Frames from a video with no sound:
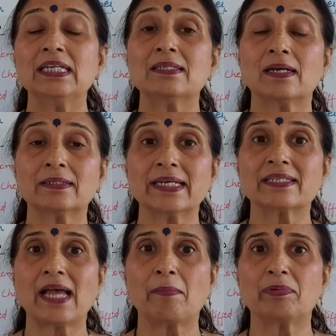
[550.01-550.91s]
are the
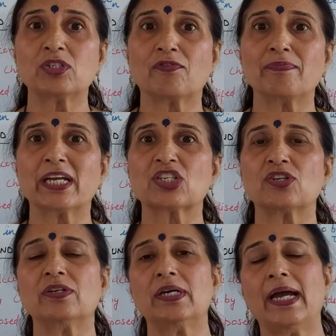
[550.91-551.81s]
examples of
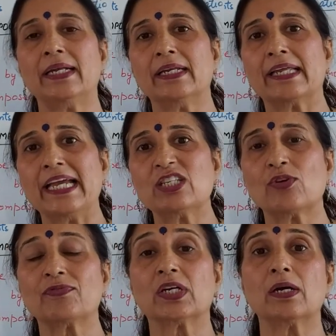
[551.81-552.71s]
mixture. And in case
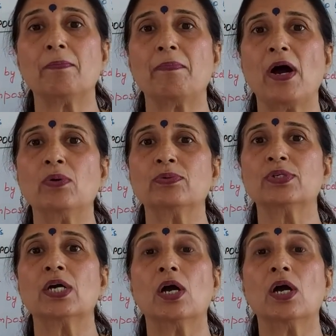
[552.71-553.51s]
of the compound,